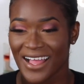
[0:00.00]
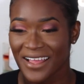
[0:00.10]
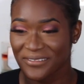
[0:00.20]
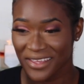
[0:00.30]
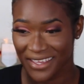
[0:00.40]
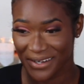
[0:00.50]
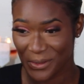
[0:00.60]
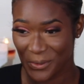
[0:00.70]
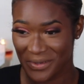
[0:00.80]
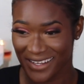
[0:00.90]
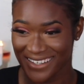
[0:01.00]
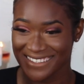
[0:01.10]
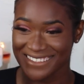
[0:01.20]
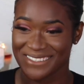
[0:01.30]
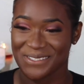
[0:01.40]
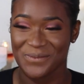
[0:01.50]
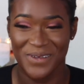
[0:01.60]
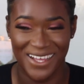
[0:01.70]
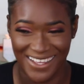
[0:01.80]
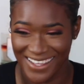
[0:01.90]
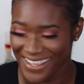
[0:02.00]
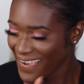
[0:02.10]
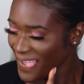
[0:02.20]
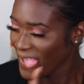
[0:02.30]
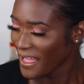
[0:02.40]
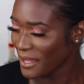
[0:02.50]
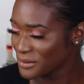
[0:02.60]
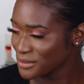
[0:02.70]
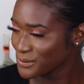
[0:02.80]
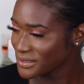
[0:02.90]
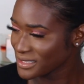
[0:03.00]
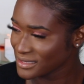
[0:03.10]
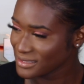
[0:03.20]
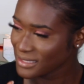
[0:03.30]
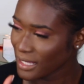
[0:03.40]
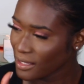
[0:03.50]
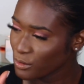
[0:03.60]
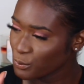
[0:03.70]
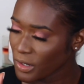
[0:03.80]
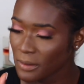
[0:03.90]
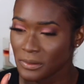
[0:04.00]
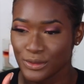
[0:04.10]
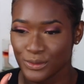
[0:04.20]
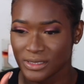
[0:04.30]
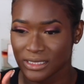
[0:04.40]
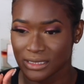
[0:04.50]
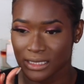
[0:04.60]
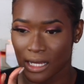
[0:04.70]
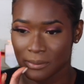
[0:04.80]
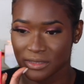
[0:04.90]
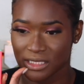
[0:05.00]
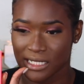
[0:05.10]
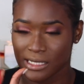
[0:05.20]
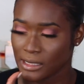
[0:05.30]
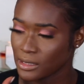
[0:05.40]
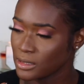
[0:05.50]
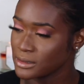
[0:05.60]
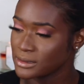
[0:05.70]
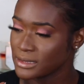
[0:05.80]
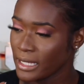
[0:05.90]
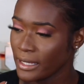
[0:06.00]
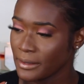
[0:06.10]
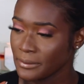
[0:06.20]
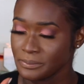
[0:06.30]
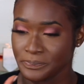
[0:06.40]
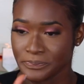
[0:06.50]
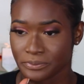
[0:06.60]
I have to get a new blush, but I'm gonna use this. I'll probably use this shade Zane,